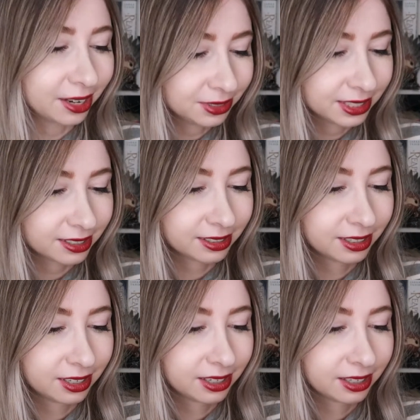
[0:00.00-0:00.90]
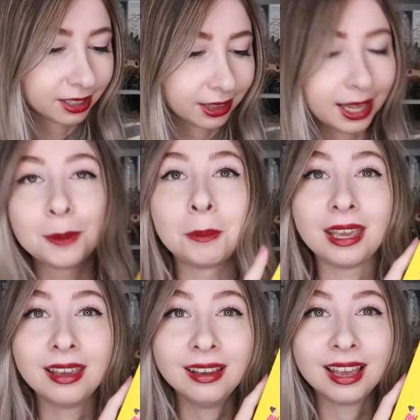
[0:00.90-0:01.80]
sounds like
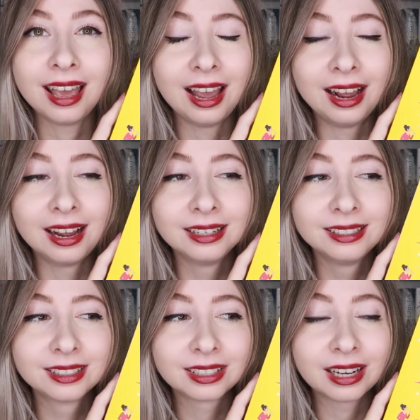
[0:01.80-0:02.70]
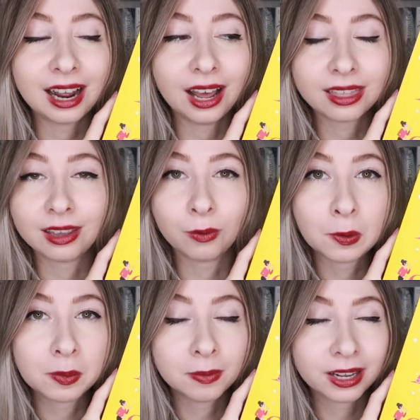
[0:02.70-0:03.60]
me. And I think we
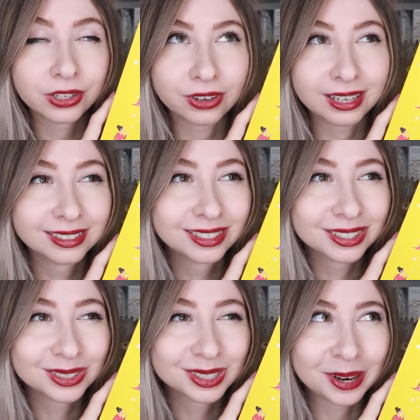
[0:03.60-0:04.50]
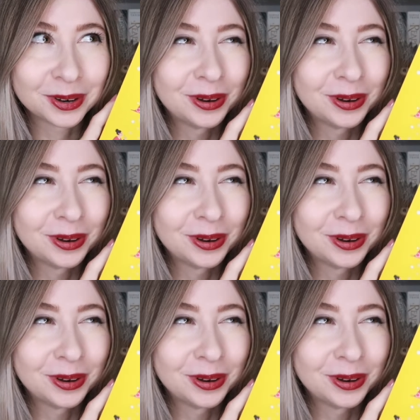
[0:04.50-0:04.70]
would be best friends. So